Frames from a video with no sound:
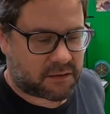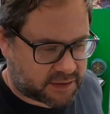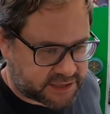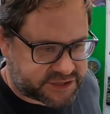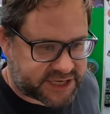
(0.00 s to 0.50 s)

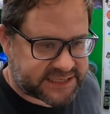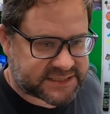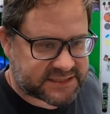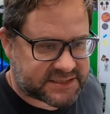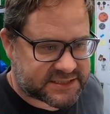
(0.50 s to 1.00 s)
Okay,
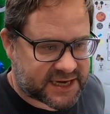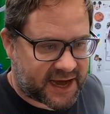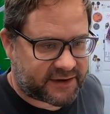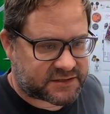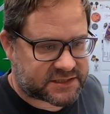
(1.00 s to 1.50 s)
Jason
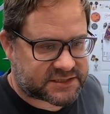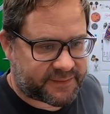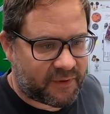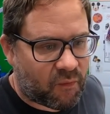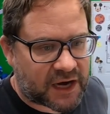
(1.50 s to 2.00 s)
Snyder says,
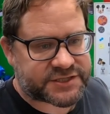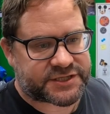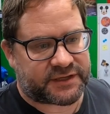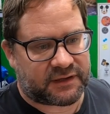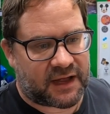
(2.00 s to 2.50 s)
I've been
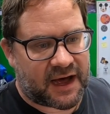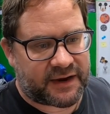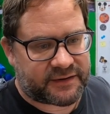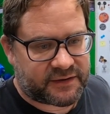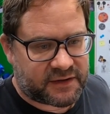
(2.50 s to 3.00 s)
watching a
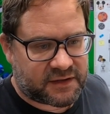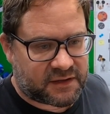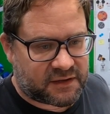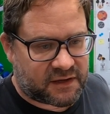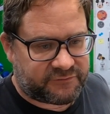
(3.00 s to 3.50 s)
lot
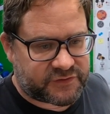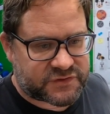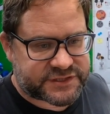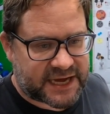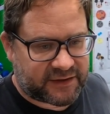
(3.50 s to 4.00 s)
of you
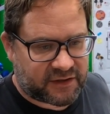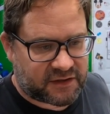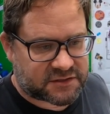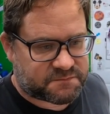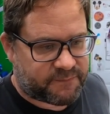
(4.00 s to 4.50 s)

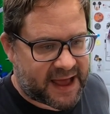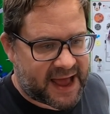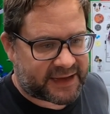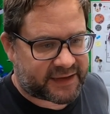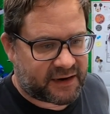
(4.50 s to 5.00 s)
sellers
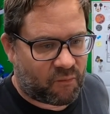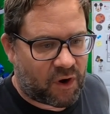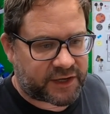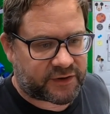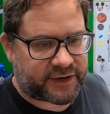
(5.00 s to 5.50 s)
pack and I'm
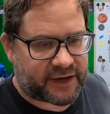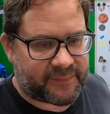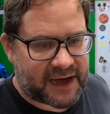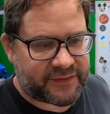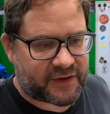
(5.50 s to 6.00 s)
wondering,
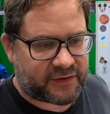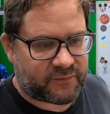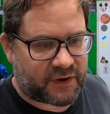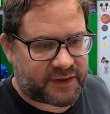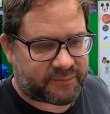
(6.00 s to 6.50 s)
am I the only
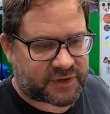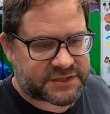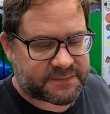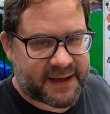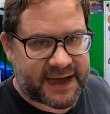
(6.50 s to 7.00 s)
one that
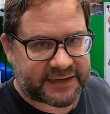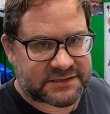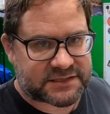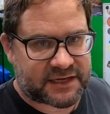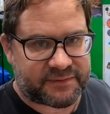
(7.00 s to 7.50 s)
prints a packing
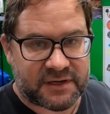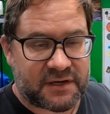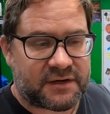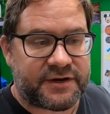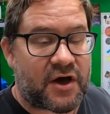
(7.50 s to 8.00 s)
slip?
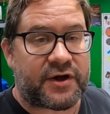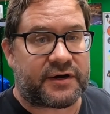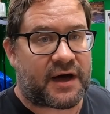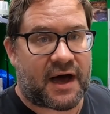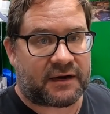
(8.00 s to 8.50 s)
No,
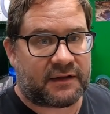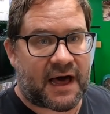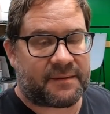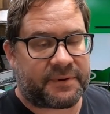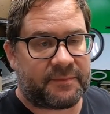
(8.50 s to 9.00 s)
you're not. A
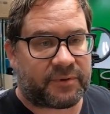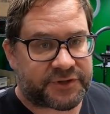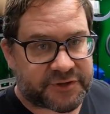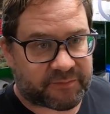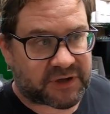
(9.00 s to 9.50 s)
lot of people
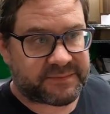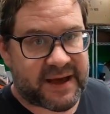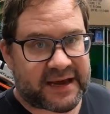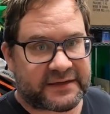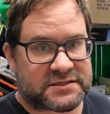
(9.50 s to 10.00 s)
do print
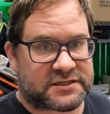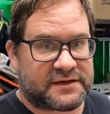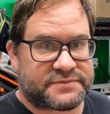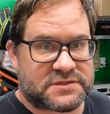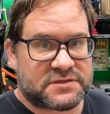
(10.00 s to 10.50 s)
packing
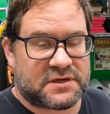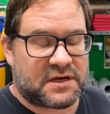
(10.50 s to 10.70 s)
slips.